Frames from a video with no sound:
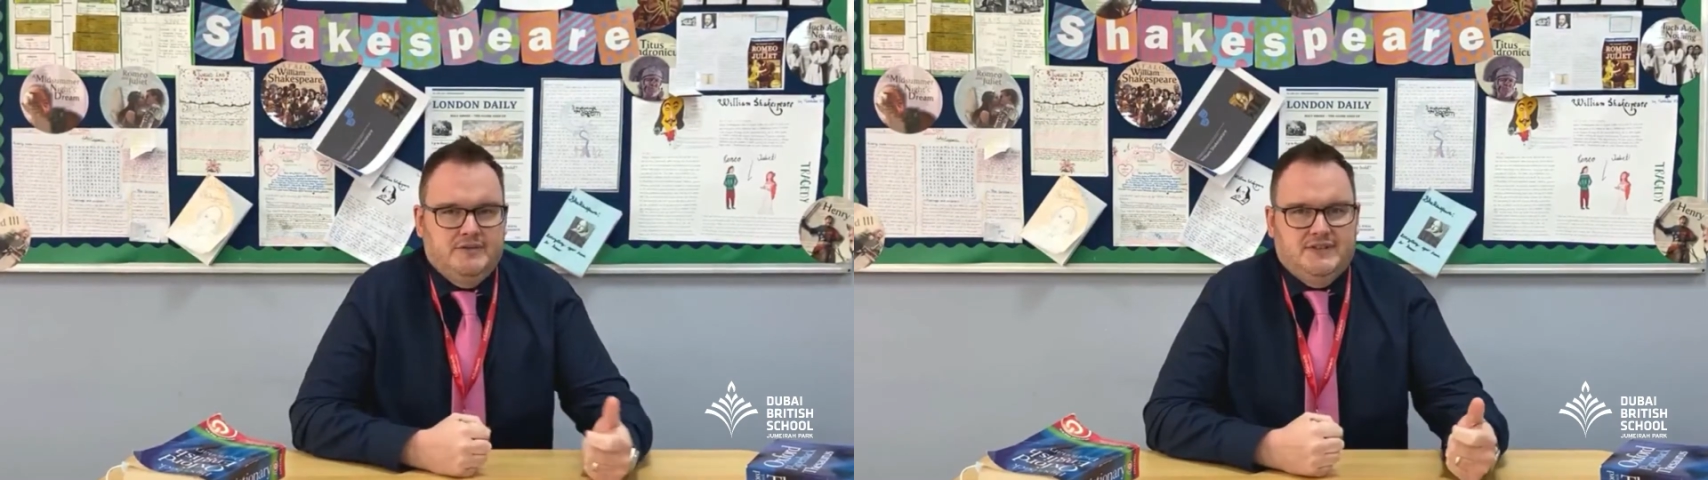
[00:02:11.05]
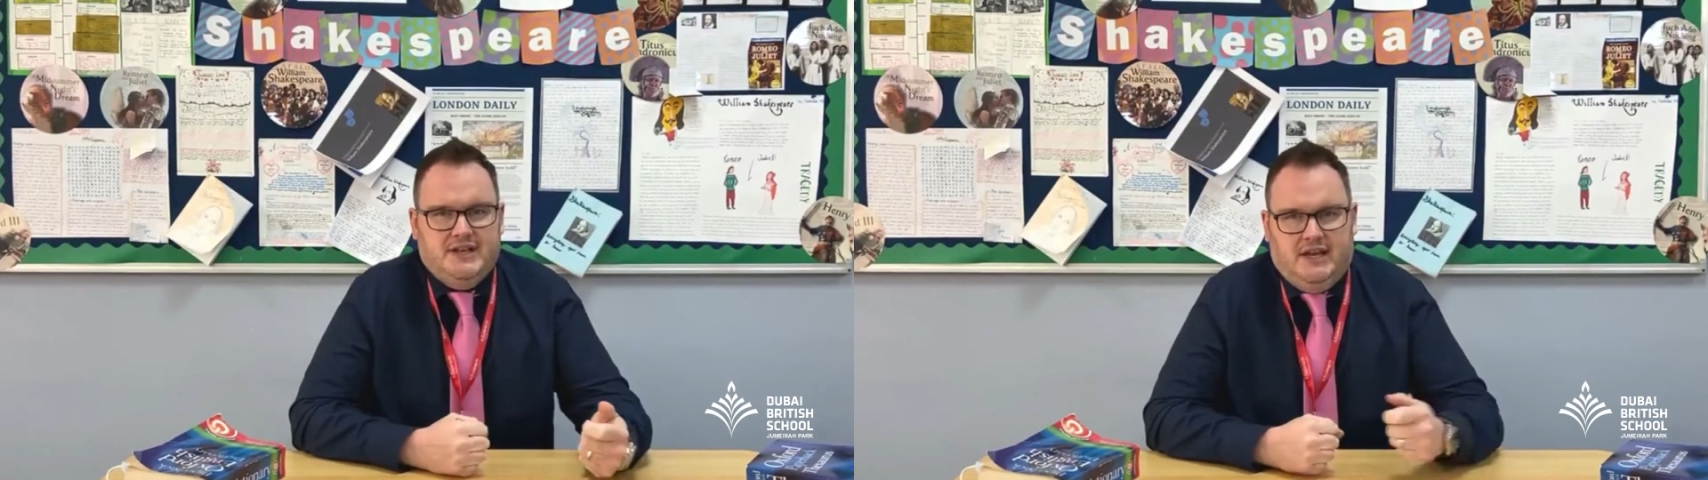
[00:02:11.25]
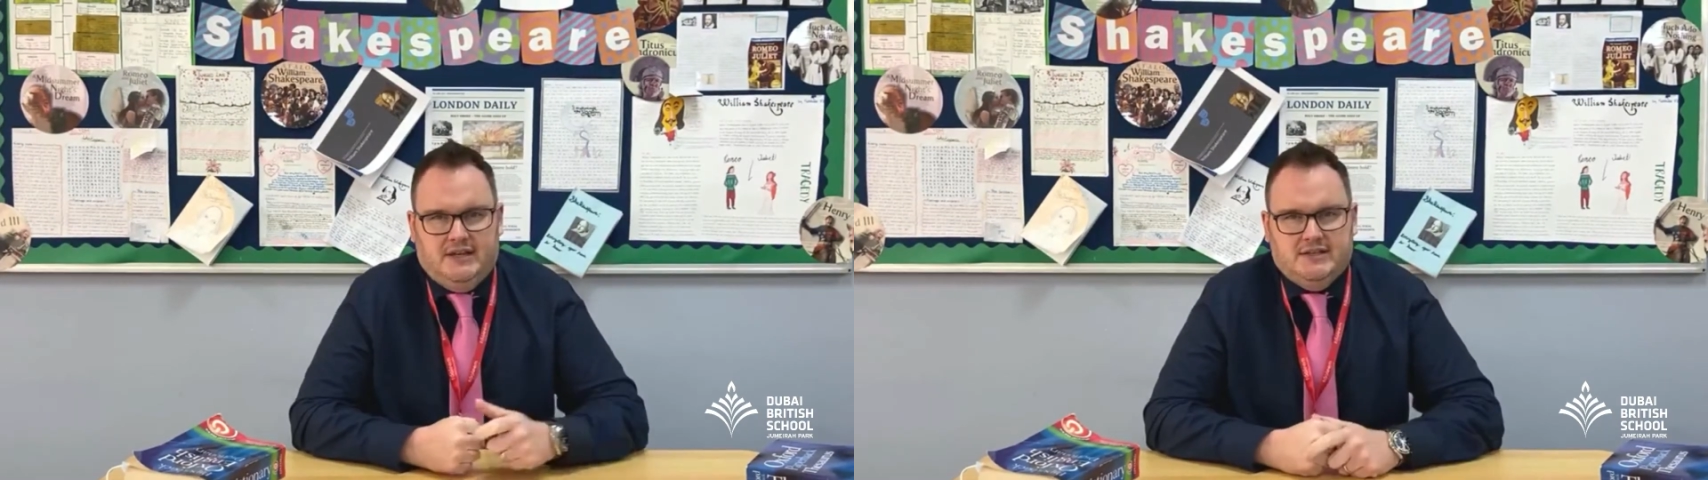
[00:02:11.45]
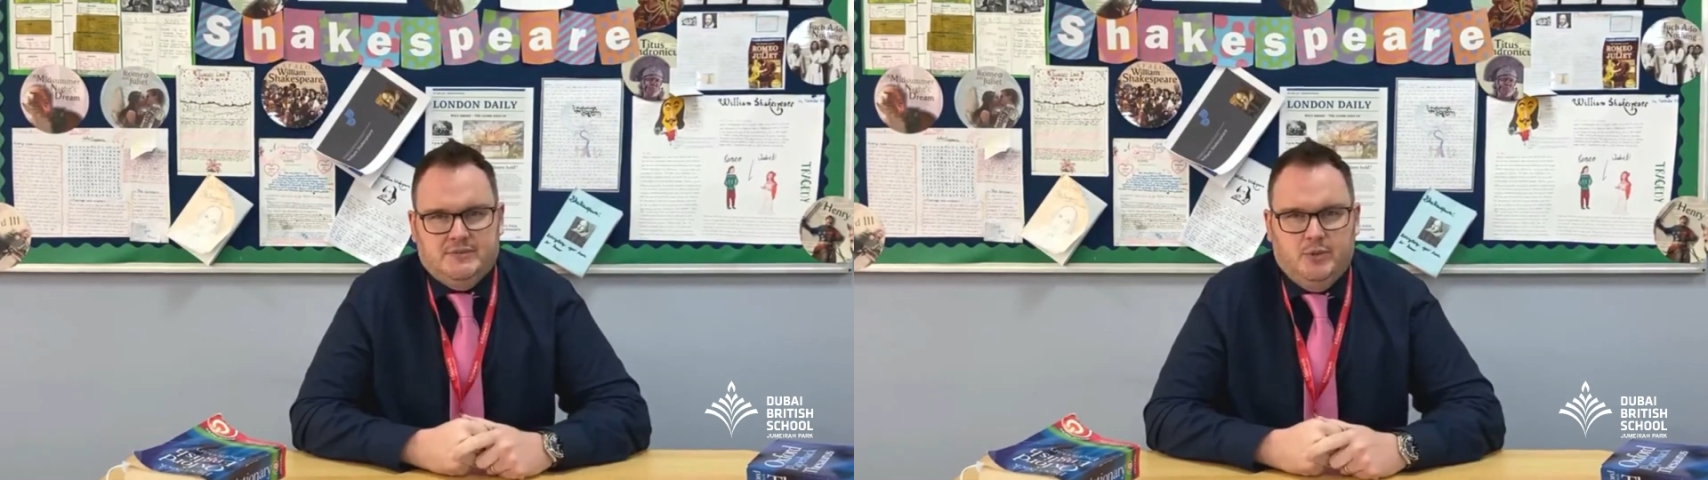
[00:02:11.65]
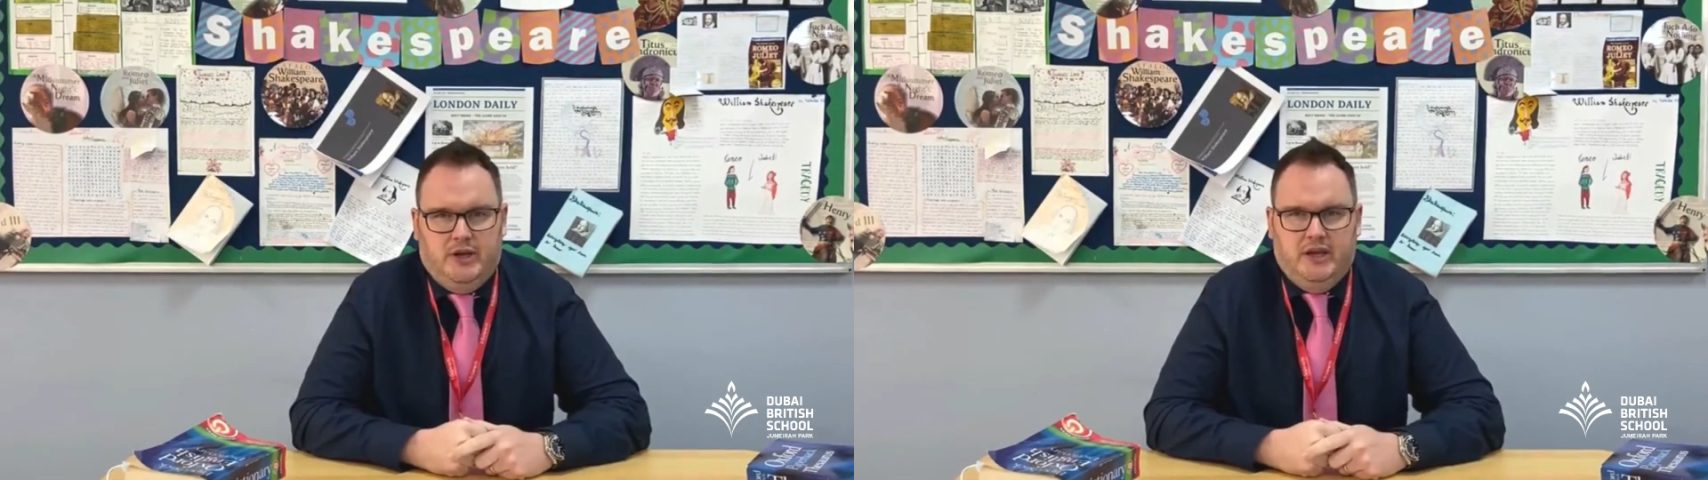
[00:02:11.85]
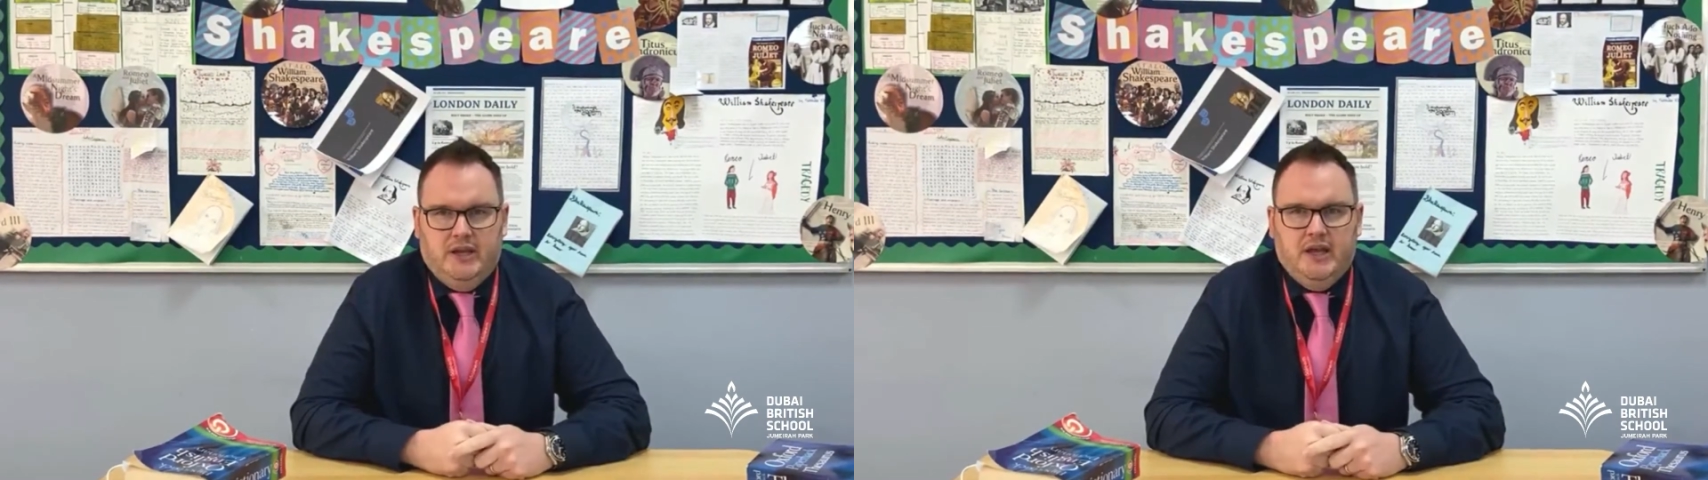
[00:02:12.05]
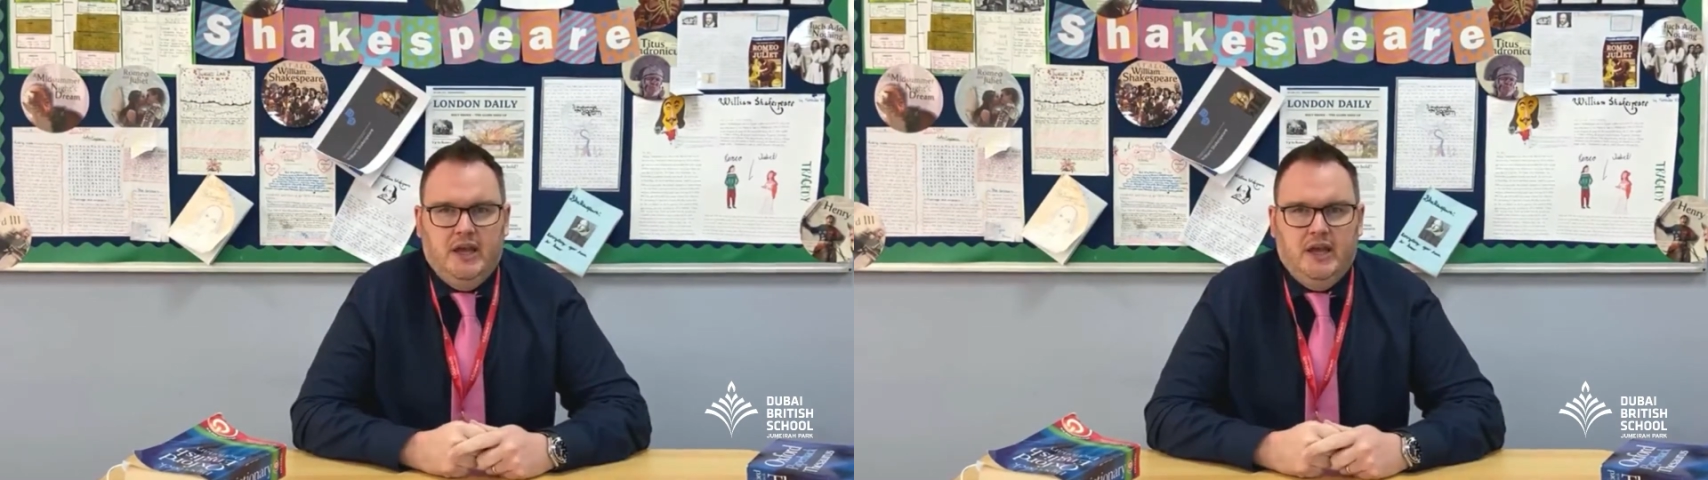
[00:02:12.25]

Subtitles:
of text speak